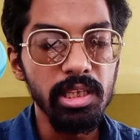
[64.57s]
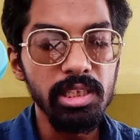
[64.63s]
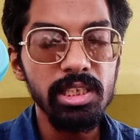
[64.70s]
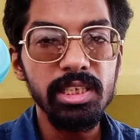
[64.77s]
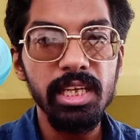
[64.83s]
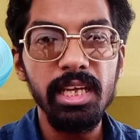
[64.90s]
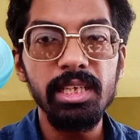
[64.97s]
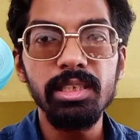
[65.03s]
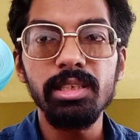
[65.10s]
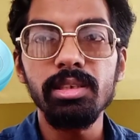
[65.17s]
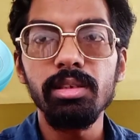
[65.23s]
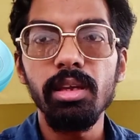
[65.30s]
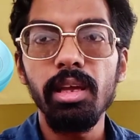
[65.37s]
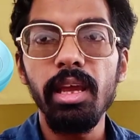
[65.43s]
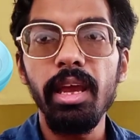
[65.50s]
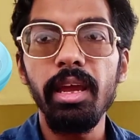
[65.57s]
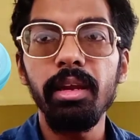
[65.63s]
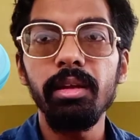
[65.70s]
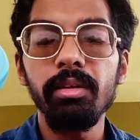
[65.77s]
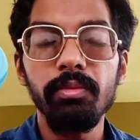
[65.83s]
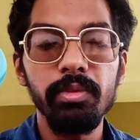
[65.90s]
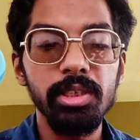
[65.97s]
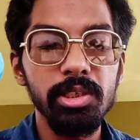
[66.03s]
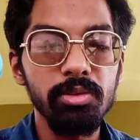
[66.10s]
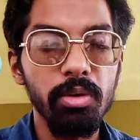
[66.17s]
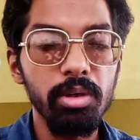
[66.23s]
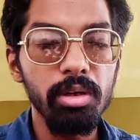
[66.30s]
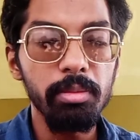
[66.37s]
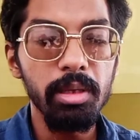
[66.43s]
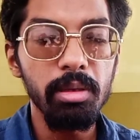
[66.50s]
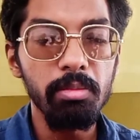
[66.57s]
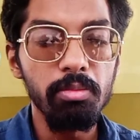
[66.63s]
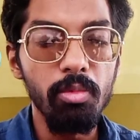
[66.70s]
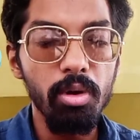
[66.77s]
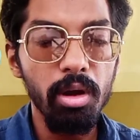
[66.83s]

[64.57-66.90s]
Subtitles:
incense, and which is going to be